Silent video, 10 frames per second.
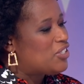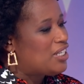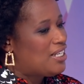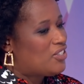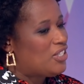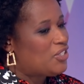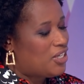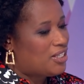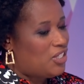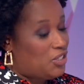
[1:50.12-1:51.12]
she
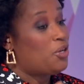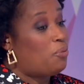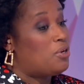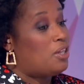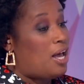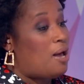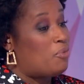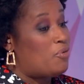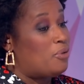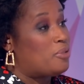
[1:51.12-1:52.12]
took one of the
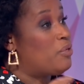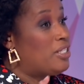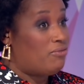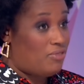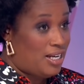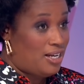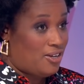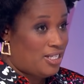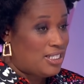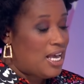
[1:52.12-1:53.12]
camera rolls, and we didn't
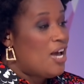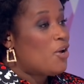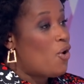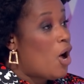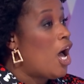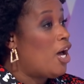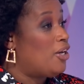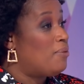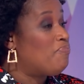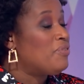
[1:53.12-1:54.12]
realise. Got
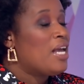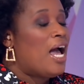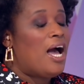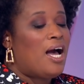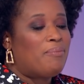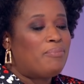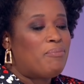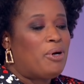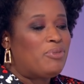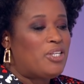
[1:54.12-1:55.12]
home. My
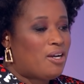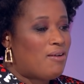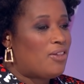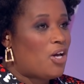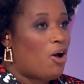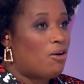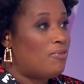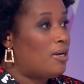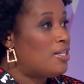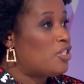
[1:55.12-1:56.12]
mum took her out of the car and
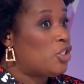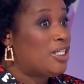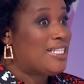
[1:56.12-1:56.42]
realised that she'd